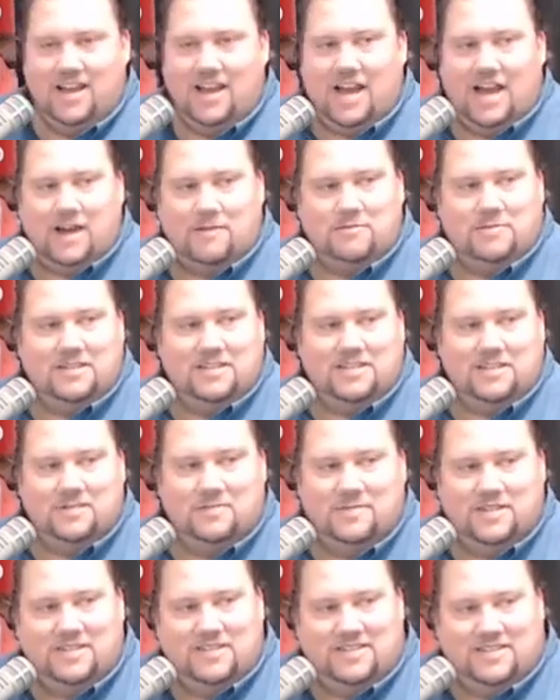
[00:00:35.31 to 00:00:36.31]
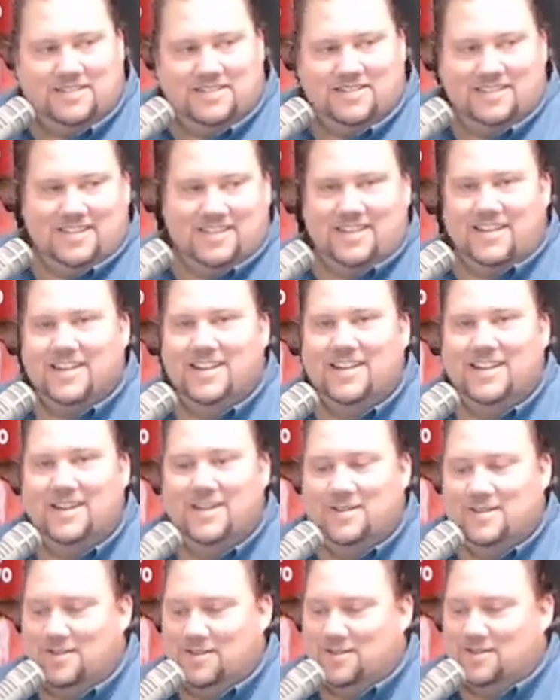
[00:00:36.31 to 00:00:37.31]
happening to be listening
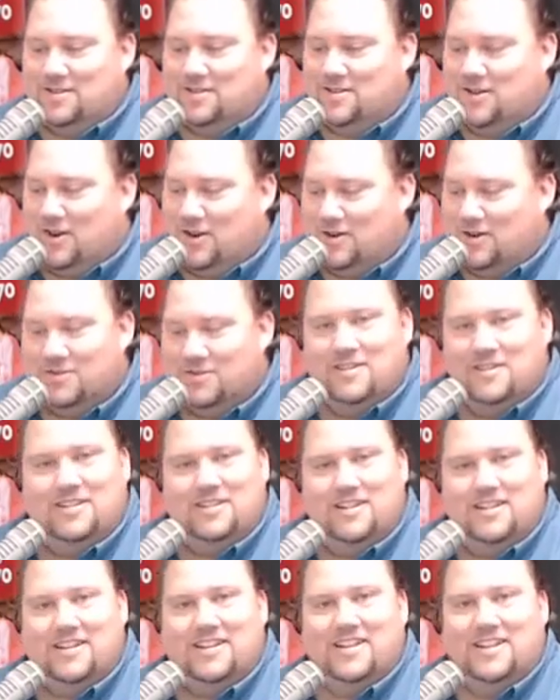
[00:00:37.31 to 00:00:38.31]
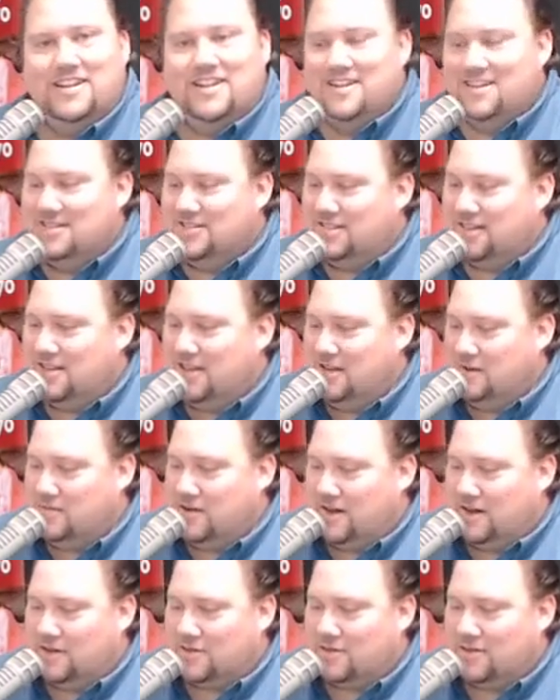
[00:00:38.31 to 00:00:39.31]
to the show to keep
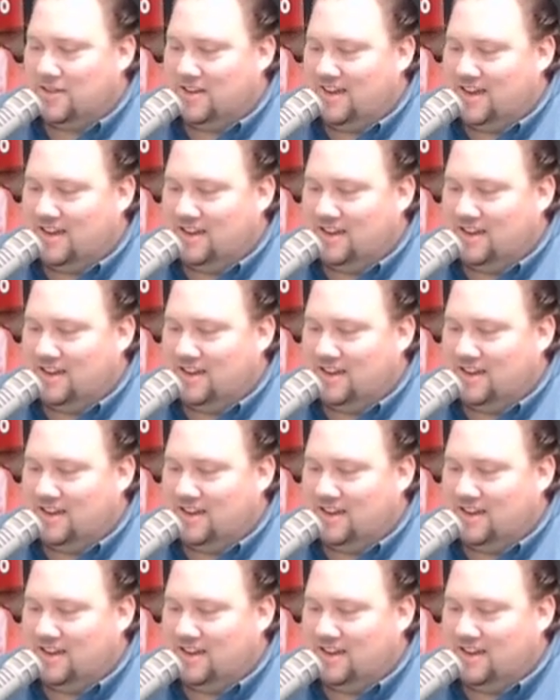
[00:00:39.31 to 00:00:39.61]
healthy?